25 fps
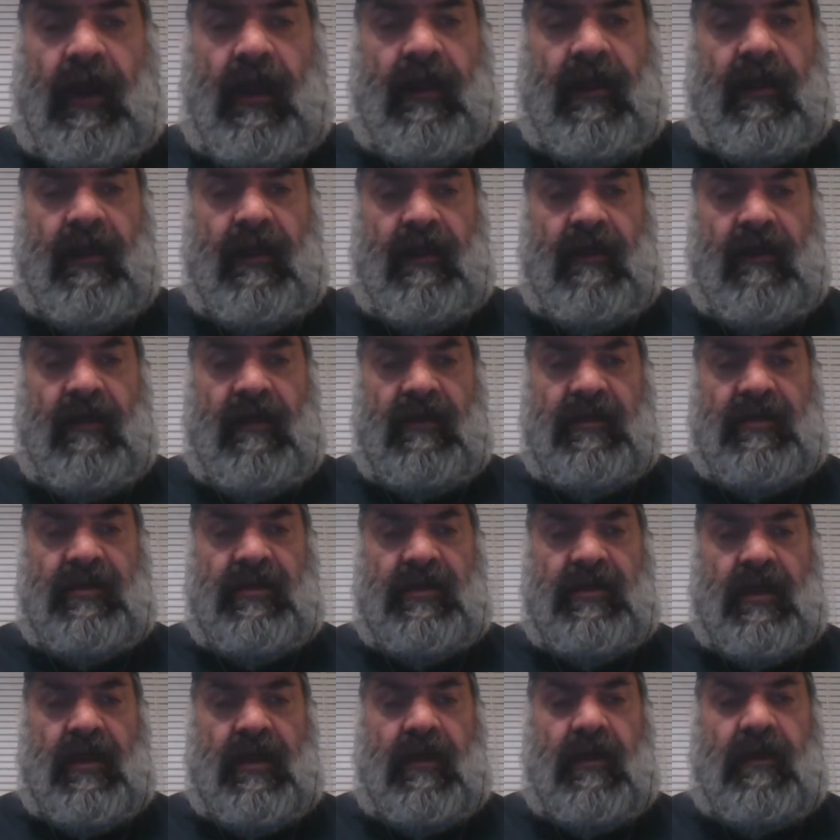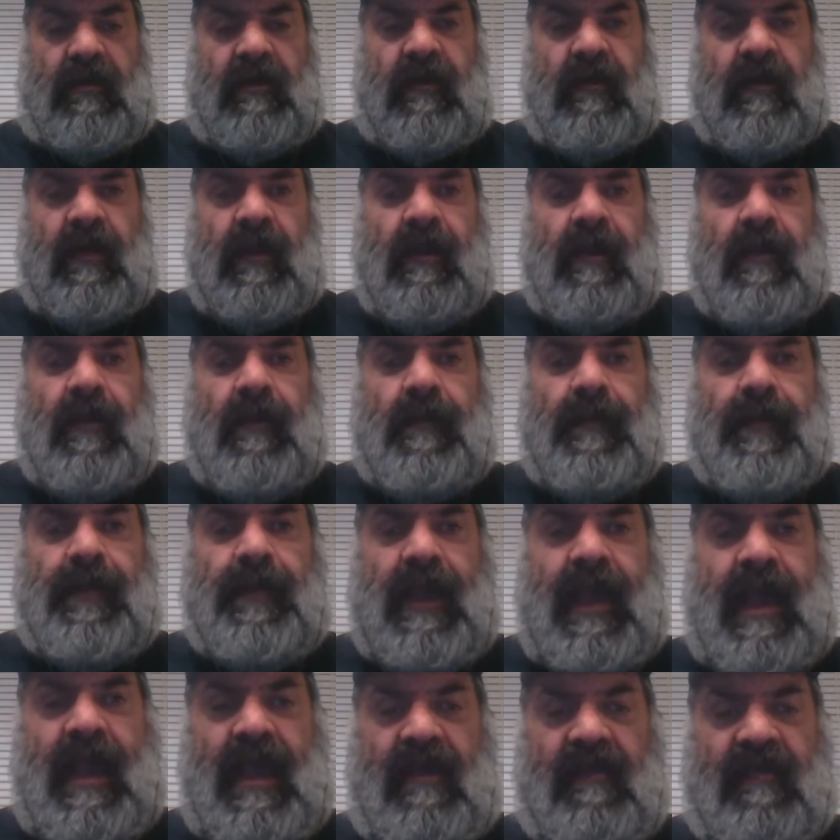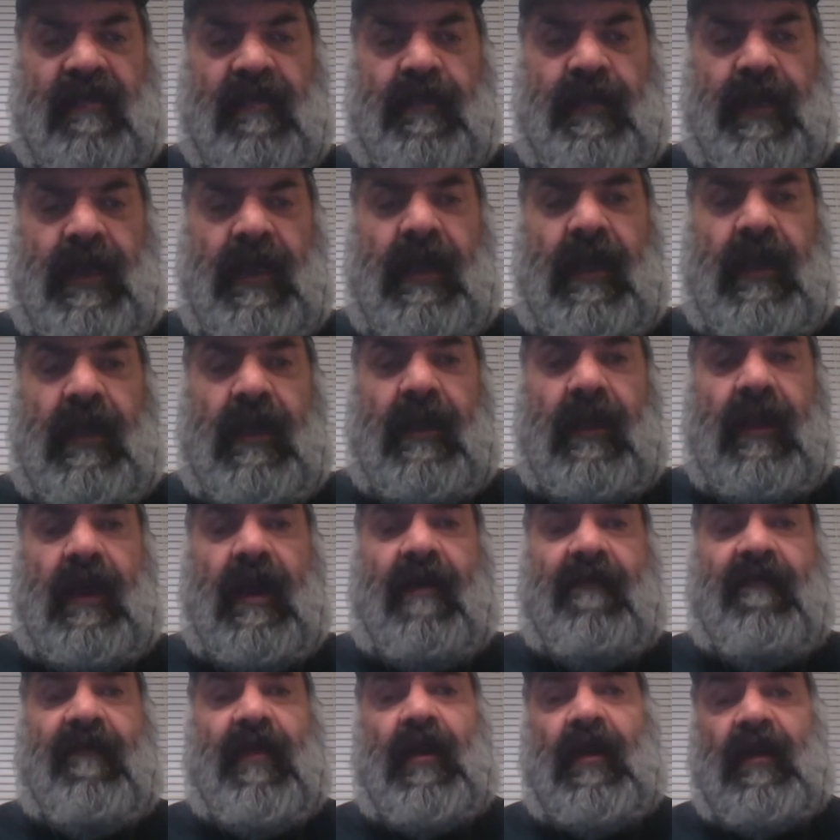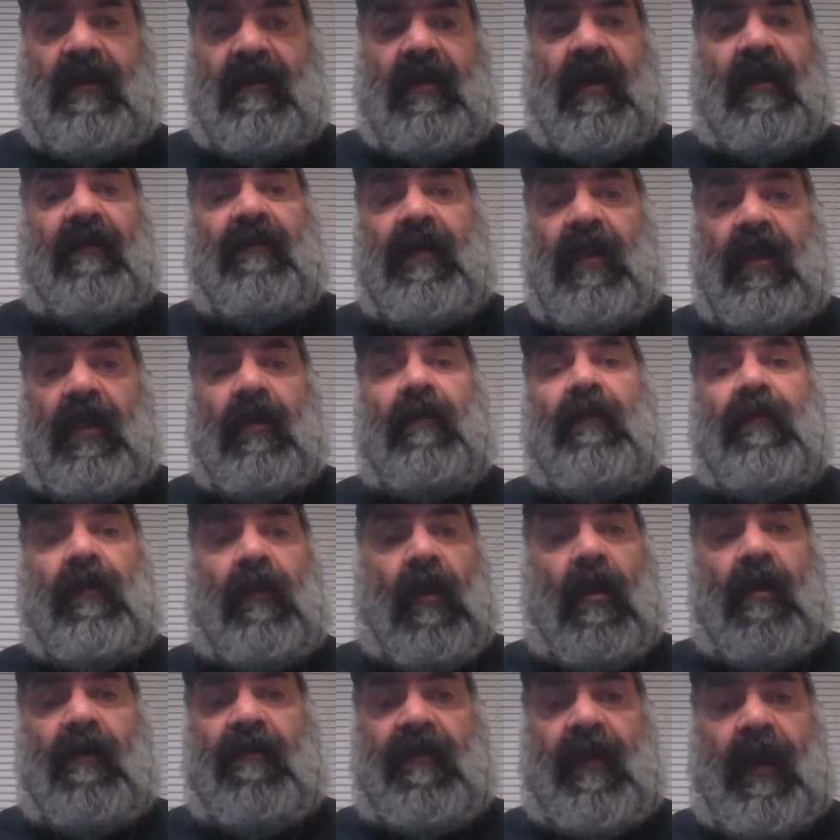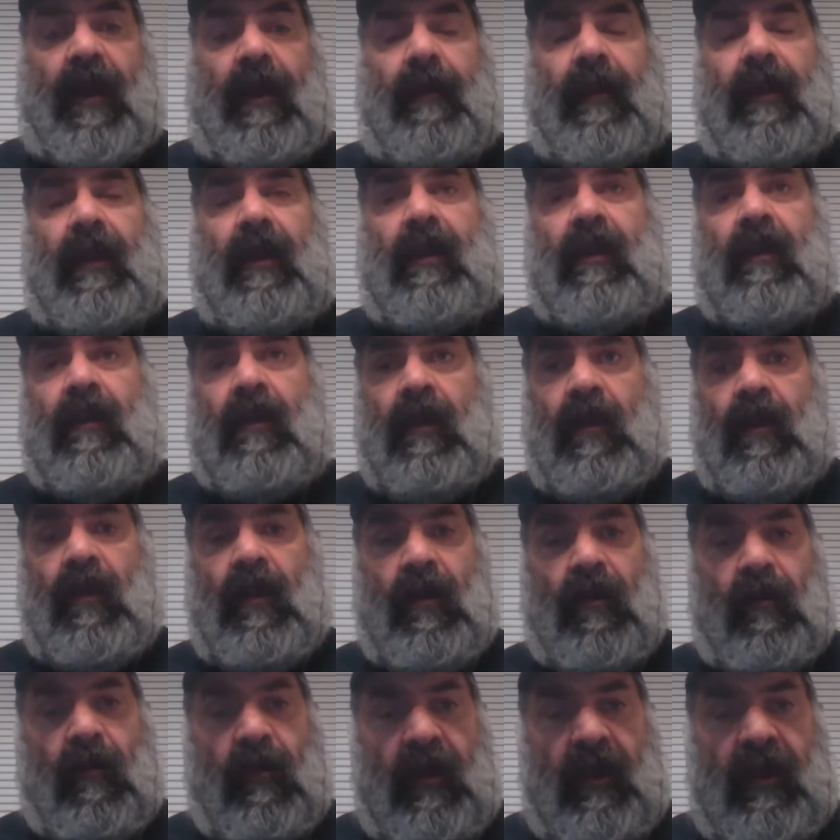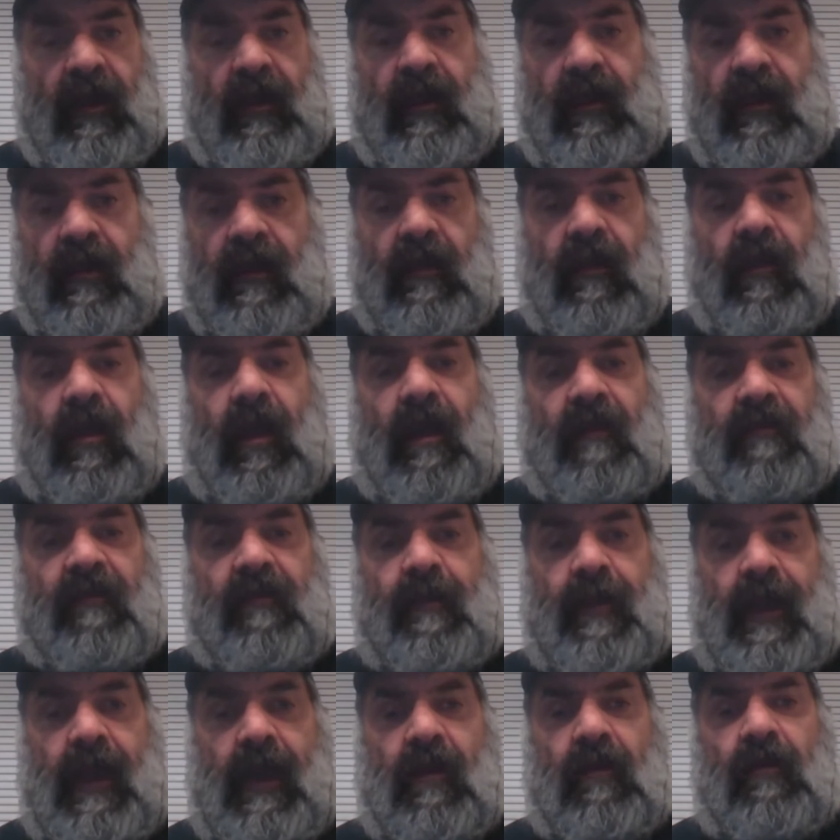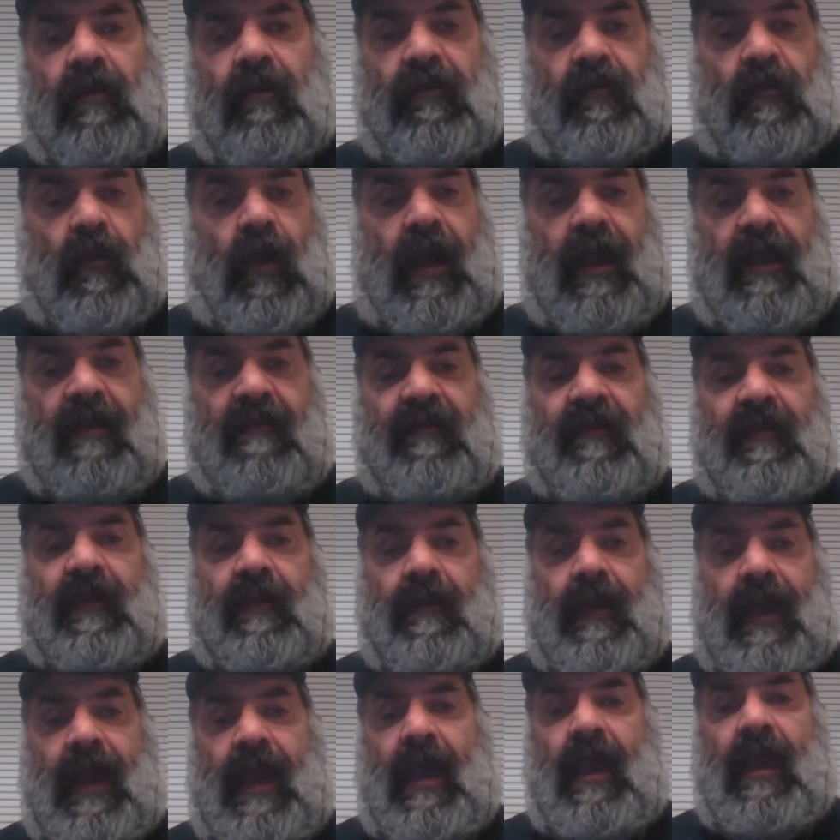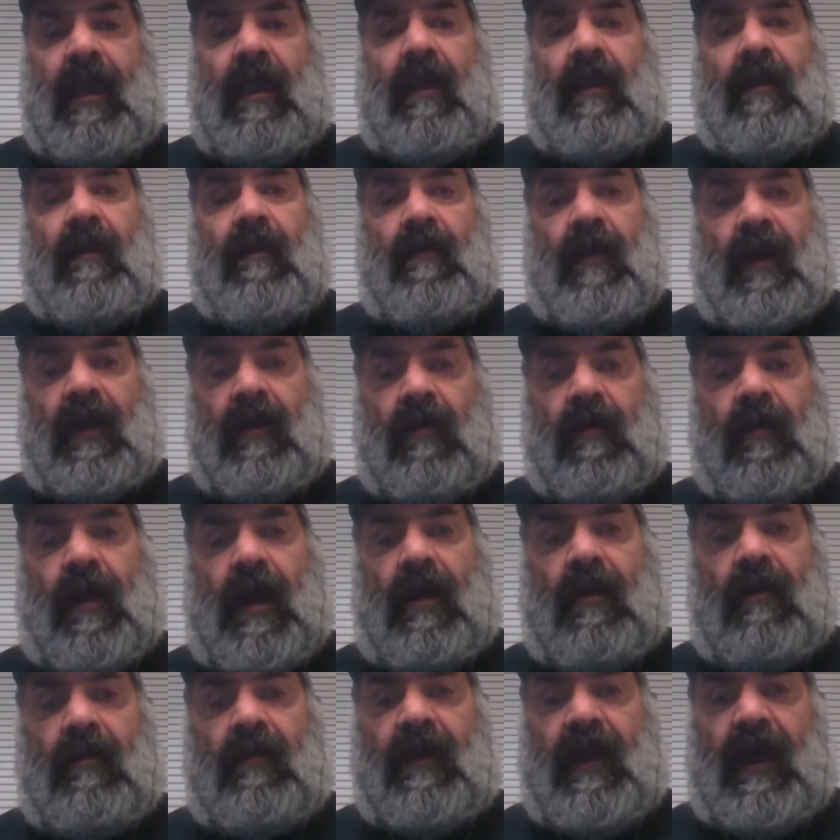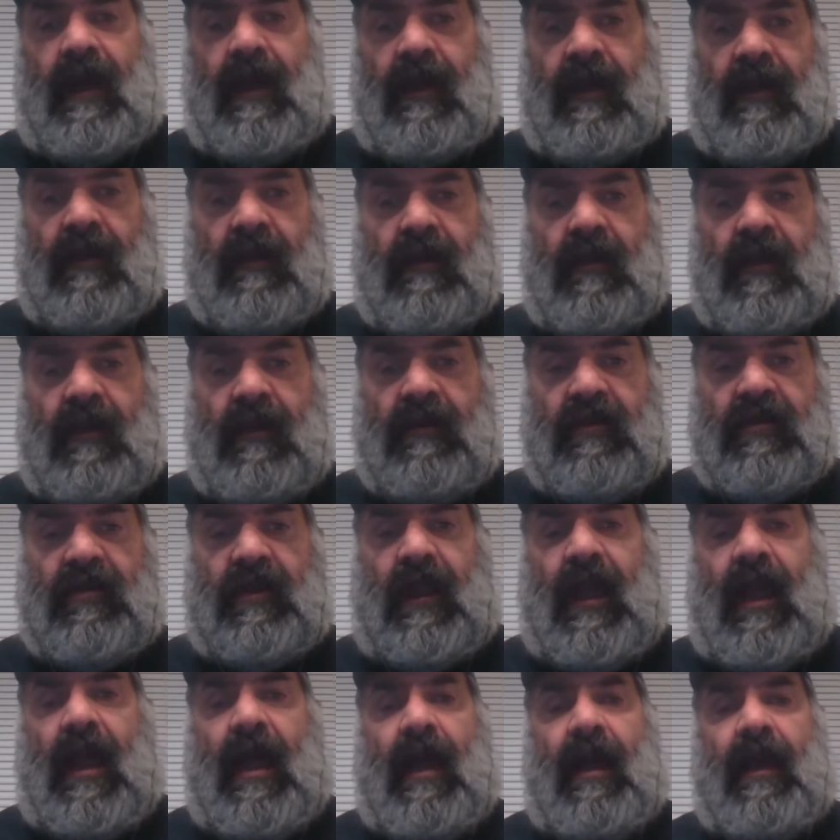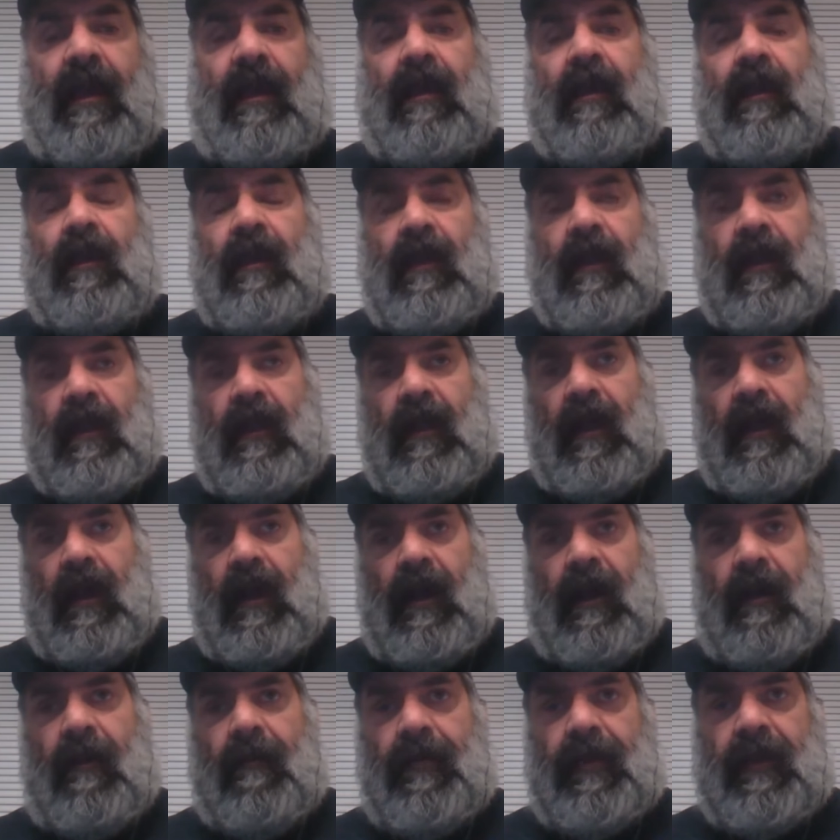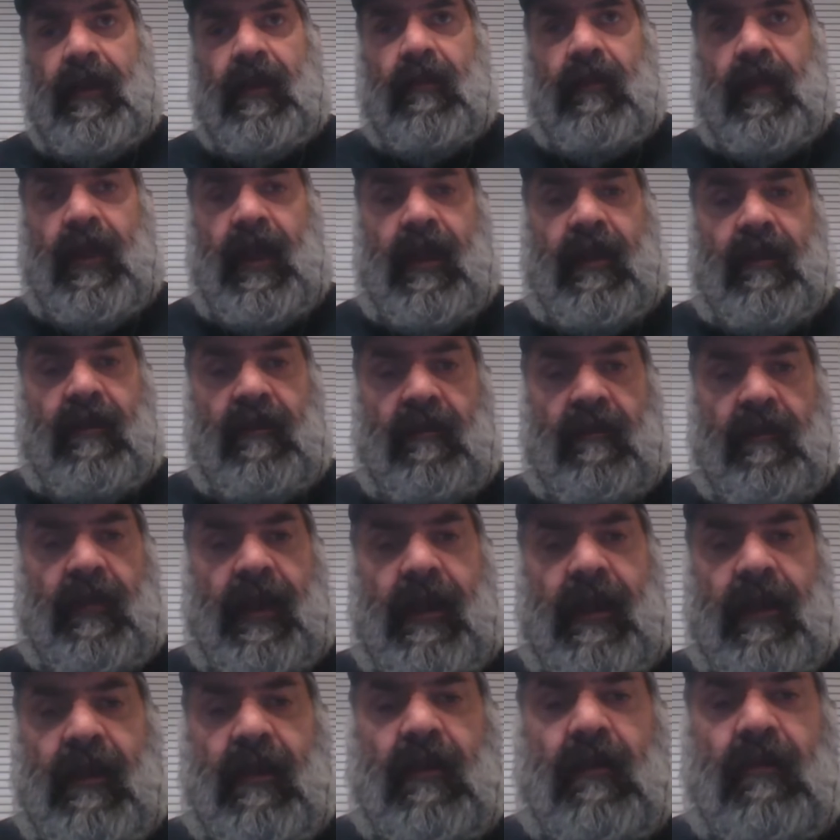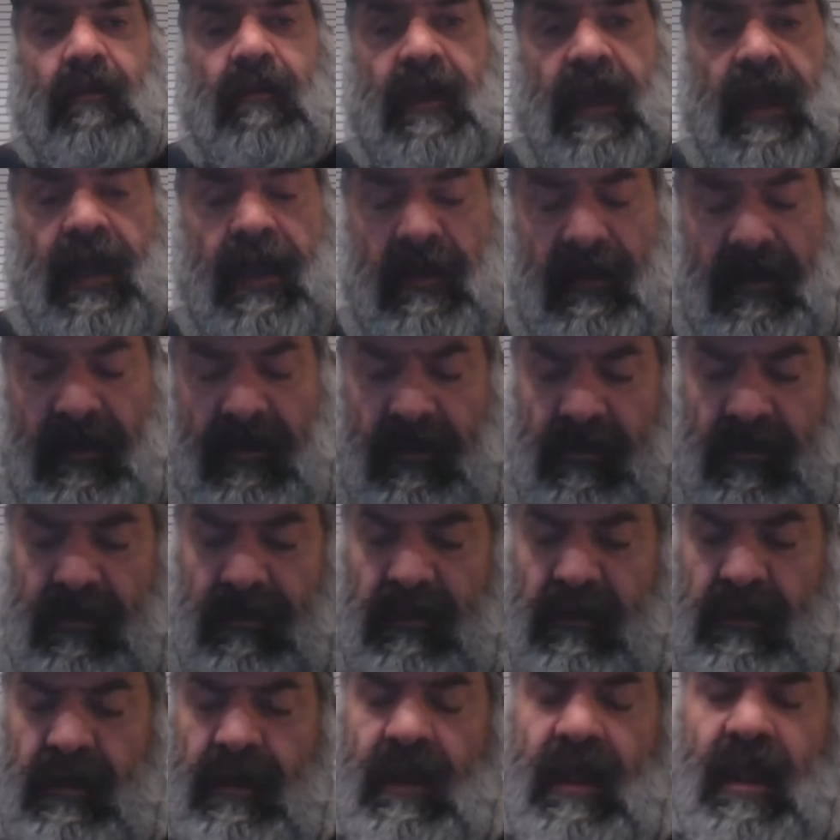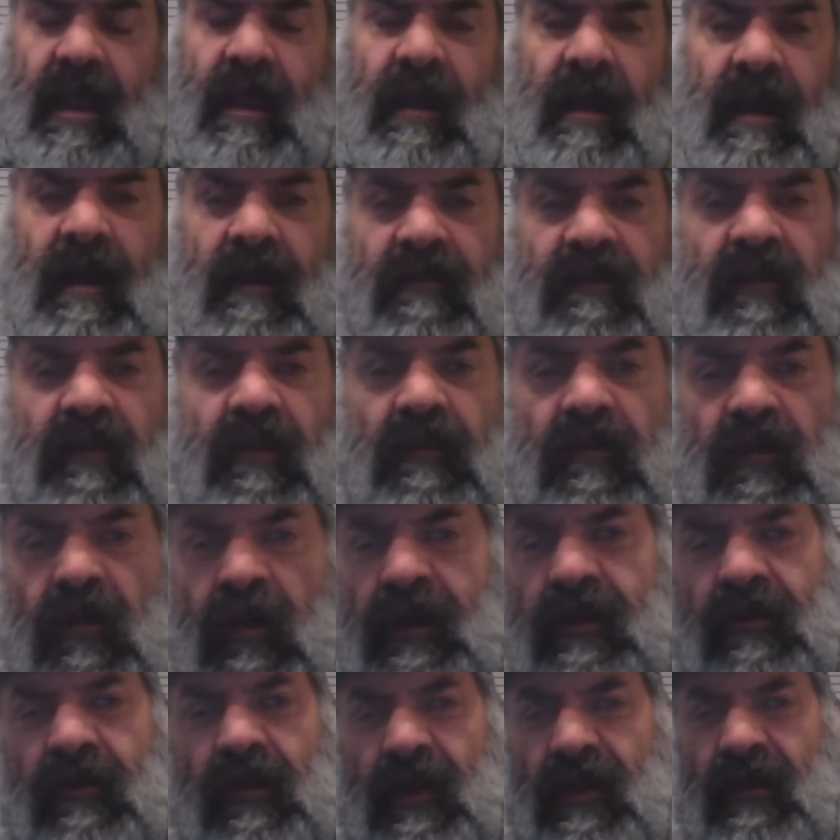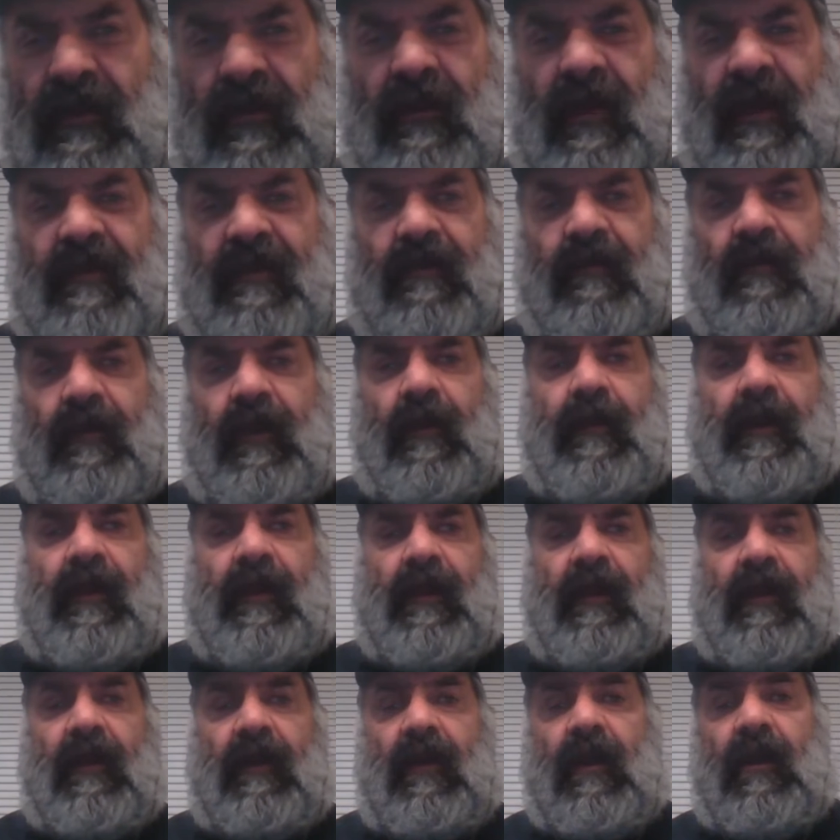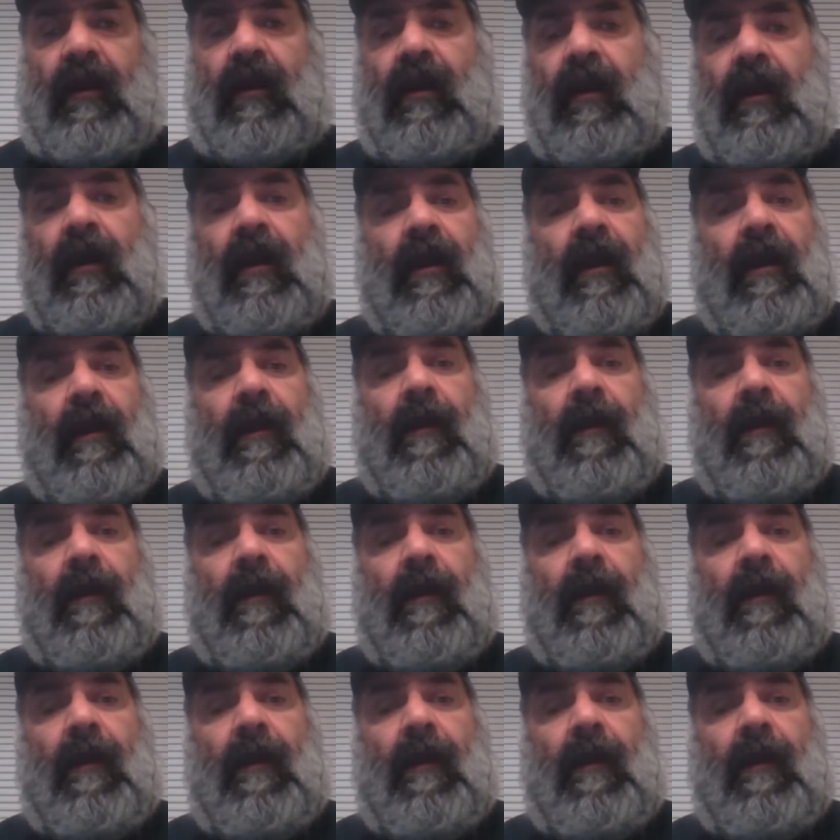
And this year has been a very tough year for our family. We lost my uncle's wife in May. Michael Botto died in, in July. Um, we had my aunt and uncle died. And, and, and so 2022 hasn't really been a good year.